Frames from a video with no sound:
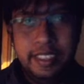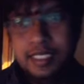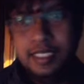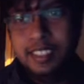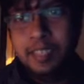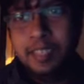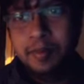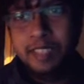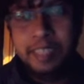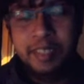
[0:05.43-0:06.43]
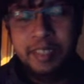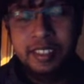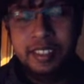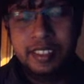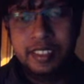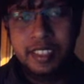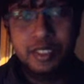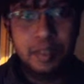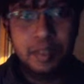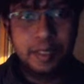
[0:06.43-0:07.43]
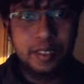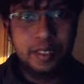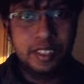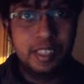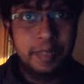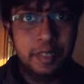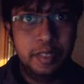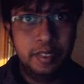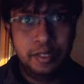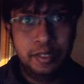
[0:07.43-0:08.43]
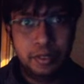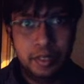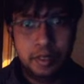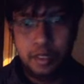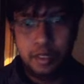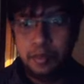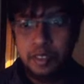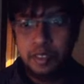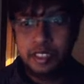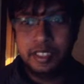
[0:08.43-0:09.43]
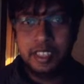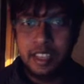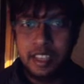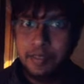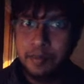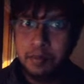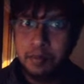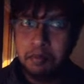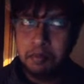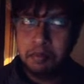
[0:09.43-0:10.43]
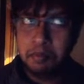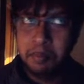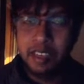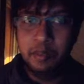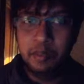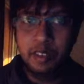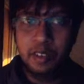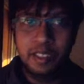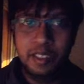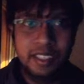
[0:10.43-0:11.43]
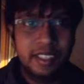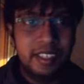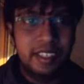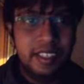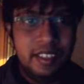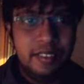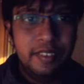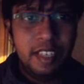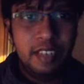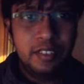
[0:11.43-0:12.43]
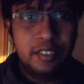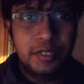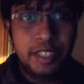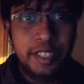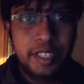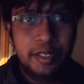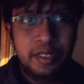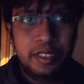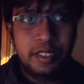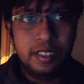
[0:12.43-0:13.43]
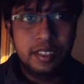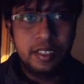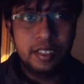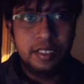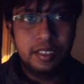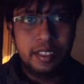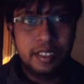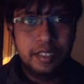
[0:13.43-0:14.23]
the same as the last two episodes, I'll be going through the thought process that I may have followed when I was working on three